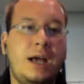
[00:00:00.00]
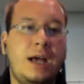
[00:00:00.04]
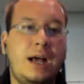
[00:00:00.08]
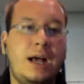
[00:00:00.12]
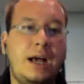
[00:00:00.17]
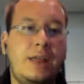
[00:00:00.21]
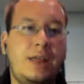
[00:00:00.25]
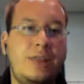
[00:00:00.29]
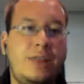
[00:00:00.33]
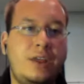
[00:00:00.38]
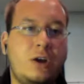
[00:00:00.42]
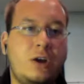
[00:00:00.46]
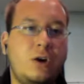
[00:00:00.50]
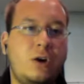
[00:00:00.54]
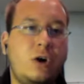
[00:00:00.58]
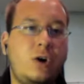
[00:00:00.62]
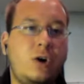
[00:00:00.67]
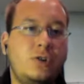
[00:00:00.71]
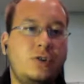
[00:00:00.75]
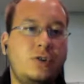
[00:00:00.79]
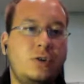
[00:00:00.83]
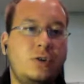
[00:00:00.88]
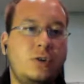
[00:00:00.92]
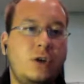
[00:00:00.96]
Uh, they're
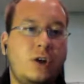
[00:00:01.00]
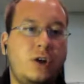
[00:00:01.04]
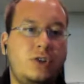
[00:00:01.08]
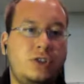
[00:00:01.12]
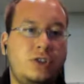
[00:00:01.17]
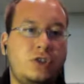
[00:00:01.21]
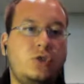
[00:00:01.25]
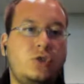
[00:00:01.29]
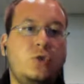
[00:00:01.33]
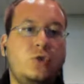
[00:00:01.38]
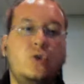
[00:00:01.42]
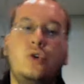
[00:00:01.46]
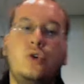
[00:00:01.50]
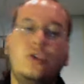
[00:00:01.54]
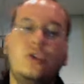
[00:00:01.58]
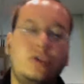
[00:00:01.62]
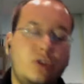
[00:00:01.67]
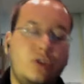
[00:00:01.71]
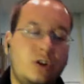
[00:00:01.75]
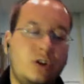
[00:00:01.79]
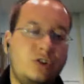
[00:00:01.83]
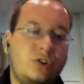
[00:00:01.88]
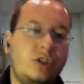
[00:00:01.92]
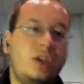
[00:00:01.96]
also launching,
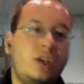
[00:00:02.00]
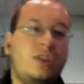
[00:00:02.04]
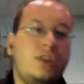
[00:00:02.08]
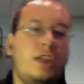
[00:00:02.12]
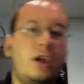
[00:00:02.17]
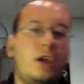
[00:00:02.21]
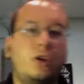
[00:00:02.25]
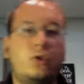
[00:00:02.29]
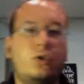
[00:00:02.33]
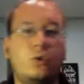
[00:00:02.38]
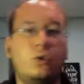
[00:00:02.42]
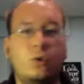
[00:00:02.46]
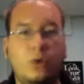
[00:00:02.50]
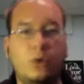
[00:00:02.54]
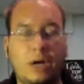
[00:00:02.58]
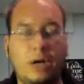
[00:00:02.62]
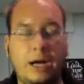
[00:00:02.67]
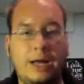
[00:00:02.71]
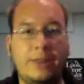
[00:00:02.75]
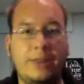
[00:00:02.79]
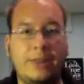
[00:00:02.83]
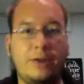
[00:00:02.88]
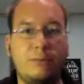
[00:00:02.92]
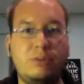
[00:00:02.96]
Google is launching their Google
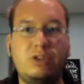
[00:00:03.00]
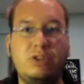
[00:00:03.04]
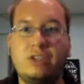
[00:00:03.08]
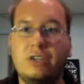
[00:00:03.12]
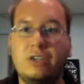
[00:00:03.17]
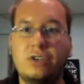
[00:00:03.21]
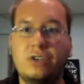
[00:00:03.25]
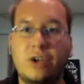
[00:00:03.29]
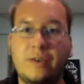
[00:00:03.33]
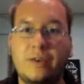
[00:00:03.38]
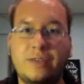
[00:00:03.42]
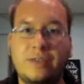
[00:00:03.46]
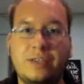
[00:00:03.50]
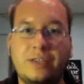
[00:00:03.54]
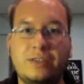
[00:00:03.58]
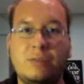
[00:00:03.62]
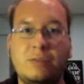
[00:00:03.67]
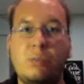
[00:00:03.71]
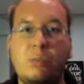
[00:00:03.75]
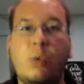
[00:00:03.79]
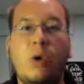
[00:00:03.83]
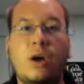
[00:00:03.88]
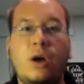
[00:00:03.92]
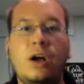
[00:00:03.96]
uh, their music
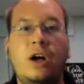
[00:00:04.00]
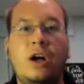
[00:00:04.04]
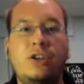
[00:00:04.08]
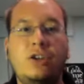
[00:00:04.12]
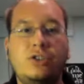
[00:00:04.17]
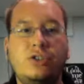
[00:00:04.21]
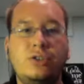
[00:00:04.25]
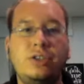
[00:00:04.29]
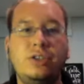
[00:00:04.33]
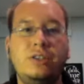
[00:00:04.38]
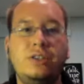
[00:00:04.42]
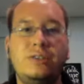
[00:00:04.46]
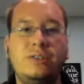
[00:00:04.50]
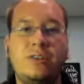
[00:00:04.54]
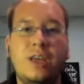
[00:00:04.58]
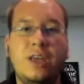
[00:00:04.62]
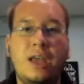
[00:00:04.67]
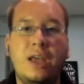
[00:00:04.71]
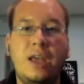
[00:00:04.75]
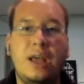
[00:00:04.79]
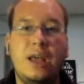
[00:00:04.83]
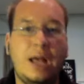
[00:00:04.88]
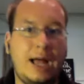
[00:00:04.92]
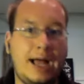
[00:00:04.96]
services in more countries.
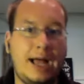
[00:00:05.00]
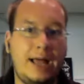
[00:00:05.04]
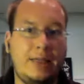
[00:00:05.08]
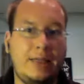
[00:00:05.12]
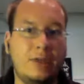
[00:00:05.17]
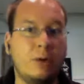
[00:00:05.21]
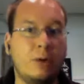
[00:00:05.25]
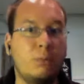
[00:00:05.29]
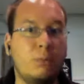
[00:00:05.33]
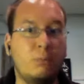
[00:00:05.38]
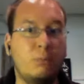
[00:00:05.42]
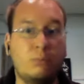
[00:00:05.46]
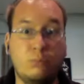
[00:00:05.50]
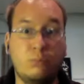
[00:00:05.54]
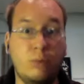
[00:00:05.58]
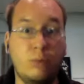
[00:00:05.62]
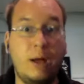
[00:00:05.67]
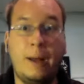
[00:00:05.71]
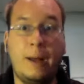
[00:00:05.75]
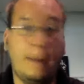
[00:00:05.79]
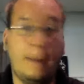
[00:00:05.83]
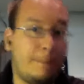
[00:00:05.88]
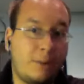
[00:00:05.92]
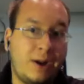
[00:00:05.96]
Uh, they're
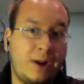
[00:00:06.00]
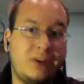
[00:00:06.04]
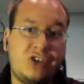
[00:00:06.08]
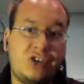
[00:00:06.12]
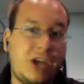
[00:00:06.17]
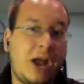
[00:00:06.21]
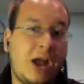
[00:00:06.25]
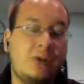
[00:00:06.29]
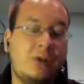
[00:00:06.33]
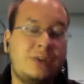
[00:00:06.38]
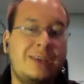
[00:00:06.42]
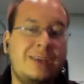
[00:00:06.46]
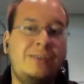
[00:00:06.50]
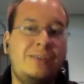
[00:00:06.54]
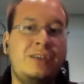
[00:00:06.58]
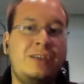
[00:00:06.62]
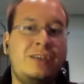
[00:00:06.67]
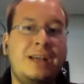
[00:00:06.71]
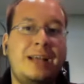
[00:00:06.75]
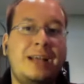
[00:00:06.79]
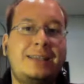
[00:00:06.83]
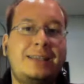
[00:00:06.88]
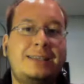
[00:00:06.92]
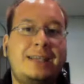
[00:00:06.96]
uh, branching outside
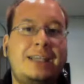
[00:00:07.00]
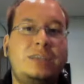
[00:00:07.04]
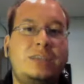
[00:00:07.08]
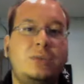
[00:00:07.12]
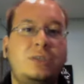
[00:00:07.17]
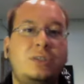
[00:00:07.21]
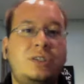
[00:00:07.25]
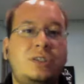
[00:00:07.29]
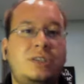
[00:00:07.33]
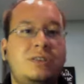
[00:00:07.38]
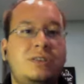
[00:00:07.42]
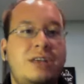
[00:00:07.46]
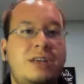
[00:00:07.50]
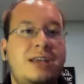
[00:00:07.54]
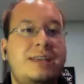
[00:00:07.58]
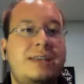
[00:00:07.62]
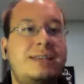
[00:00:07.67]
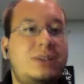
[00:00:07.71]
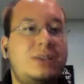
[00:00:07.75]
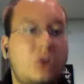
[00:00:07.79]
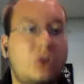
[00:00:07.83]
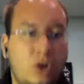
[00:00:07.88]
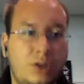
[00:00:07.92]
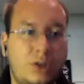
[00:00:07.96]
the United States, which is
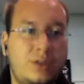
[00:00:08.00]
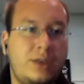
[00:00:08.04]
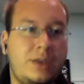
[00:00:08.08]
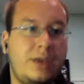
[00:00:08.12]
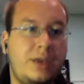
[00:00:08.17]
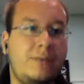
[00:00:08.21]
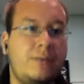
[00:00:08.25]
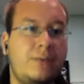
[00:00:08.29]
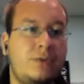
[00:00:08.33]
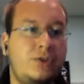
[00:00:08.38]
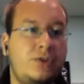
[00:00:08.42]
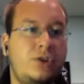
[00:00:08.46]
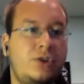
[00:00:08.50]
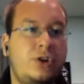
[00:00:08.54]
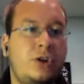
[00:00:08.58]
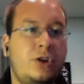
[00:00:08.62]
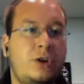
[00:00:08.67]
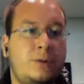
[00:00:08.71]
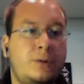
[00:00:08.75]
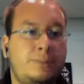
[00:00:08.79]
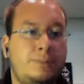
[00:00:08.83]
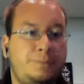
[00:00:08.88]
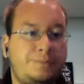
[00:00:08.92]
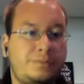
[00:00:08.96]
a good thing for
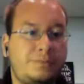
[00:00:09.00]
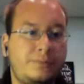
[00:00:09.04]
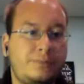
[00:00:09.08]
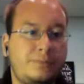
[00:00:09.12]
sure.